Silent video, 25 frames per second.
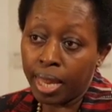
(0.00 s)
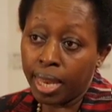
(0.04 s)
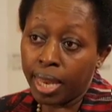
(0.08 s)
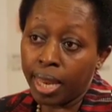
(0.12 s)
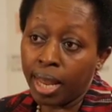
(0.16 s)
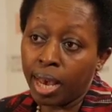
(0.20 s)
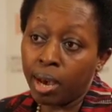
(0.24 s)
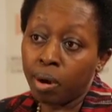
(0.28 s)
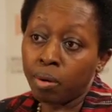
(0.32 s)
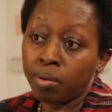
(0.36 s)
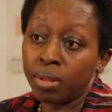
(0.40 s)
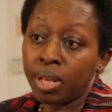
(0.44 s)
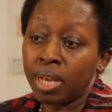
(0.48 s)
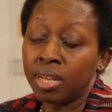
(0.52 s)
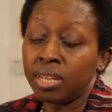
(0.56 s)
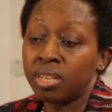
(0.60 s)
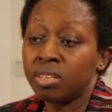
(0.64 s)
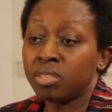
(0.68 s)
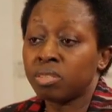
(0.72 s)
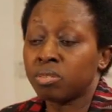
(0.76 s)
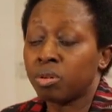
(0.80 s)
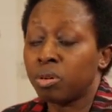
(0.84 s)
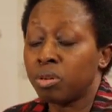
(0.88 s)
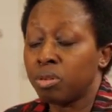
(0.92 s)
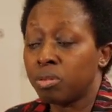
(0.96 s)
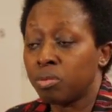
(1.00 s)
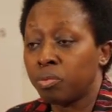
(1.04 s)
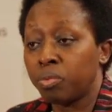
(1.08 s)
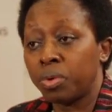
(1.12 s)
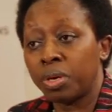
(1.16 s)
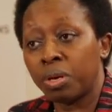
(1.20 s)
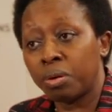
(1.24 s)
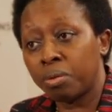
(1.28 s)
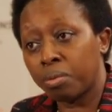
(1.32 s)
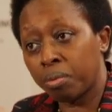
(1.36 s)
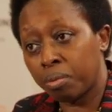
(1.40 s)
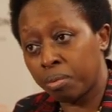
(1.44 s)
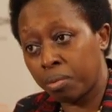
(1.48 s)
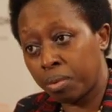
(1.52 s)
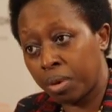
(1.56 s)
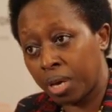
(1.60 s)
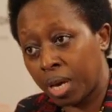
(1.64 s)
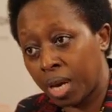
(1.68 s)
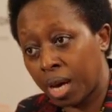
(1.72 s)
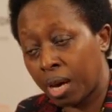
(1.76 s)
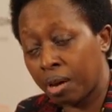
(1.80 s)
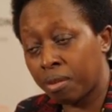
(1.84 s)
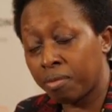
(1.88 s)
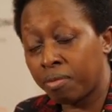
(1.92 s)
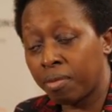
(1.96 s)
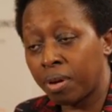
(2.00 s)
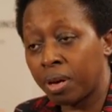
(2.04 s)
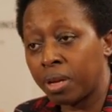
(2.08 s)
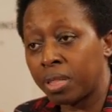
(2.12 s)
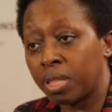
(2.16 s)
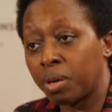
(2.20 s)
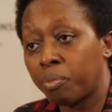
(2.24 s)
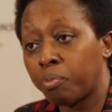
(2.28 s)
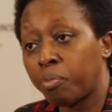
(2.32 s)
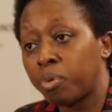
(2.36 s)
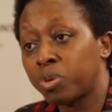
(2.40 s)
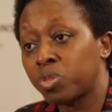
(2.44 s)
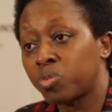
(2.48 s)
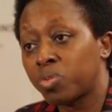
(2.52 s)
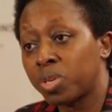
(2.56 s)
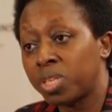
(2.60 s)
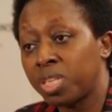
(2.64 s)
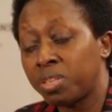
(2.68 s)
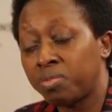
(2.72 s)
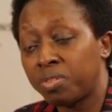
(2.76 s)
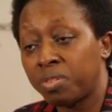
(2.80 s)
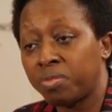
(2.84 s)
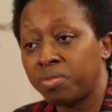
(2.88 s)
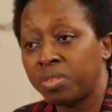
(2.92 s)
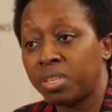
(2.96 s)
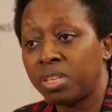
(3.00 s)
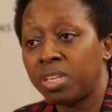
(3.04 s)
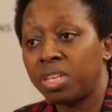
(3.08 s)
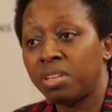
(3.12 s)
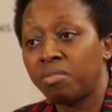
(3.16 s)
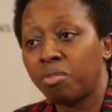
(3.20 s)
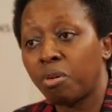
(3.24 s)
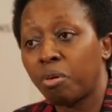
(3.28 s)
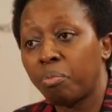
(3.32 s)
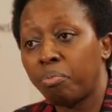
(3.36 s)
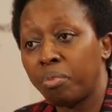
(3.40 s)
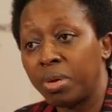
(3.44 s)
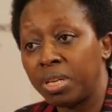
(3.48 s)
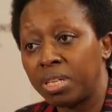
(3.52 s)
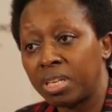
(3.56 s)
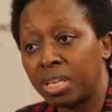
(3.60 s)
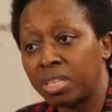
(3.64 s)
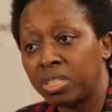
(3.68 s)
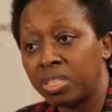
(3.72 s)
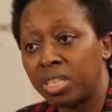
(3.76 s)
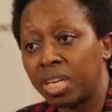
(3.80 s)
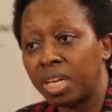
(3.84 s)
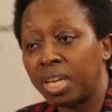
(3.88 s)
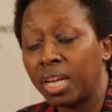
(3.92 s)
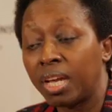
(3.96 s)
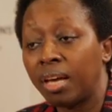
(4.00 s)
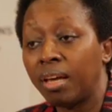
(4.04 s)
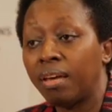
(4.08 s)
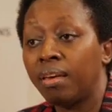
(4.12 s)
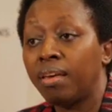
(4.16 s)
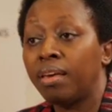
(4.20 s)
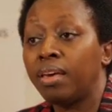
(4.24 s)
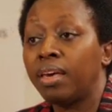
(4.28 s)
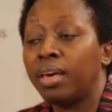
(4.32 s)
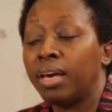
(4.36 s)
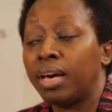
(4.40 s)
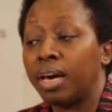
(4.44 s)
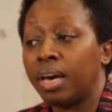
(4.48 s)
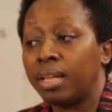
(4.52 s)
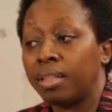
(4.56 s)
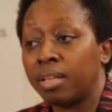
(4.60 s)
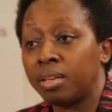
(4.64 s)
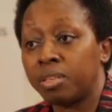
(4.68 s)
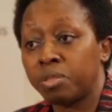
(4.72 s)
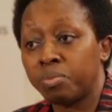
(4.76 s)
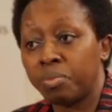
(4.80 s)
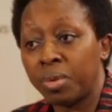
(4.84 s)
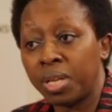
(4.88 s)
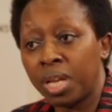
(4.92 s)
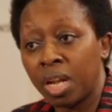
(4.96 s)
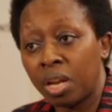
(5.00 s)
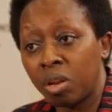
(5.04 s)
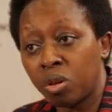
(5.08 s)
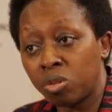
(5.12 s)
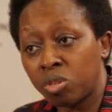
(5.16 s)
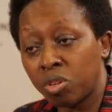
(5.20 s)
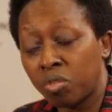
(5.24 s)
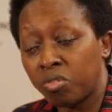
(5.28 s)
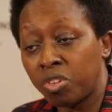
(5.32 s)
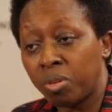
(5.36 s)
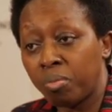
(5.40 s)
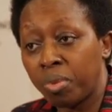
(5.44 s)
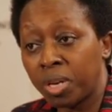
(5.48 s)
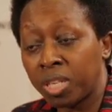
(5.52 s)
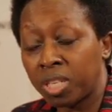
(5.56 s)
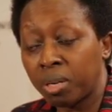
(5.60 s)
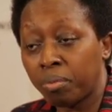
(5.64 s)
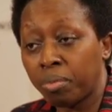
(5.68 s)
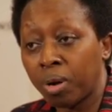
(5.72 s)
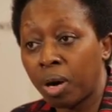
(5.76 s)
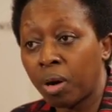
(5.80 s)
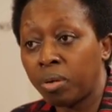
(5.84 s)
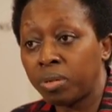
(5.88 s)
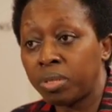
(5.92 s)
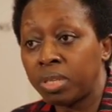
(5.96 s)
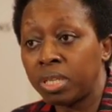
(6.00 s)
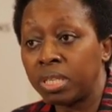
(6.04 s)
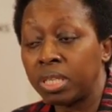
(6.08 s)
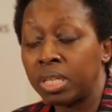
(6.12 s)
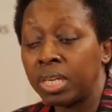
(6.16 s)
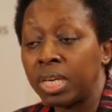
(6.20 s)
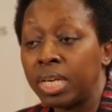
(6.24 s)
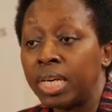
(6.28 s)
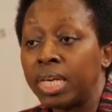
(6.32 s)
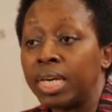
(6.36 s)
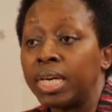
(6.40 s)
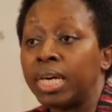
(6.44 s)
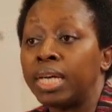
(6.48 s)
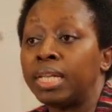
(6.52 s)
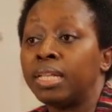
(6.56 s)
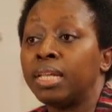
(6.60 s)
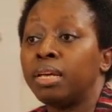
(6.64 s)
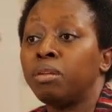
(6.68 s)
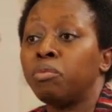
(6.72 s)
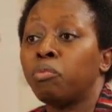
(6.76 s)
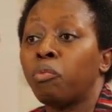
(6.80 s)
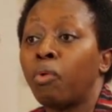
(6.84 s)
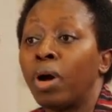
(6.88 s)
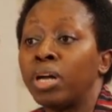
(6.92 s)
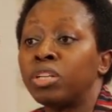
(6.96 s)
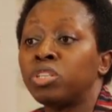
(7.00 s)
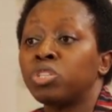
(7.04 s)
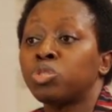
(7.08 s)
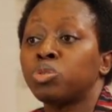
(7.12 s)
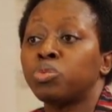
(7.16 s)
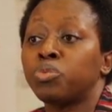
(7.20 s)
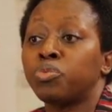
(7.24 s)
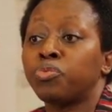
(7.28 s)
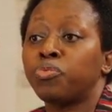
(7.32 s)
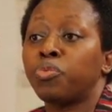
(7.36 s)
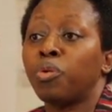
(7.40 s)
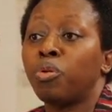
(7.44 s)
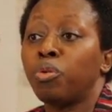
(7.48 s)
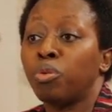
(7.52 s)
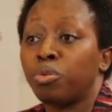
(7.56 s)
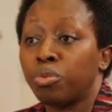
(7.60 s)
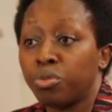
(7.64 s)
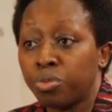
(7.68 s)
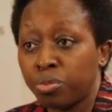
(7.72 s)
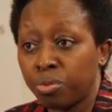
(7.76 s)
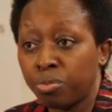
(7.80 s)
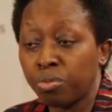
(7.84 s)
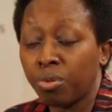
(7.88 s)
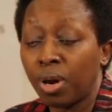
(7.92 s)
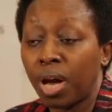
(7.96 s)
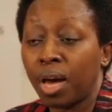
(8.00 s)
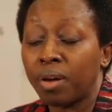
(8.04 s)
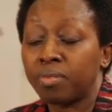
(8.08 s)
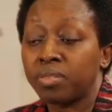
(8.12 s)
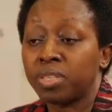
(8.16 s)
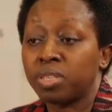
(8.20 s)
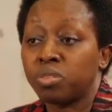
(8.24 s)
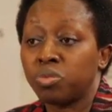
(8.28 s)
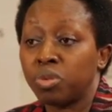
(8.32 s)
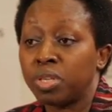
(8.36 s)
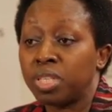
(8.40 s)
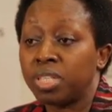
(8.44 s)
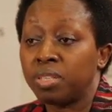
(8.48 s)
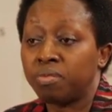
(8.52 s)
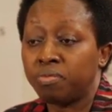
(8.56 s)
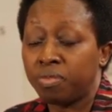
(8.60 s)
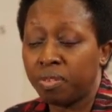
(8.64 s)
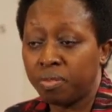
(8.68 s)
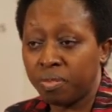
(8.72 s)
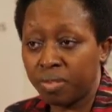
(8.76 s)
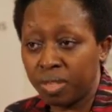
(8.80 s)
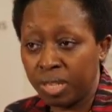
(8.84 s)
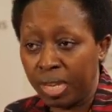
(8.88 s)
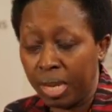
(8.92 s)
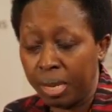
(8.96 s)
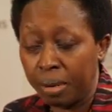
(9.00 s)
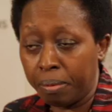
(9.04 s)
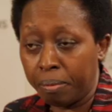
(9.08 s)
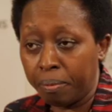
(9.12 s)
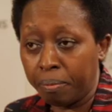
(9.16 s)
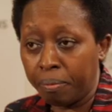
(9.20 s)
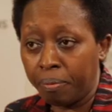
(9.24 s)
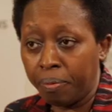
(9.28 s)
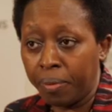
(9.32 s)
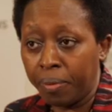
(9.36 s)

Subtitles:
Now, that is we have the post-2015 development agenda, and there's been a lot of debate about it, and then what should follow through after 2015.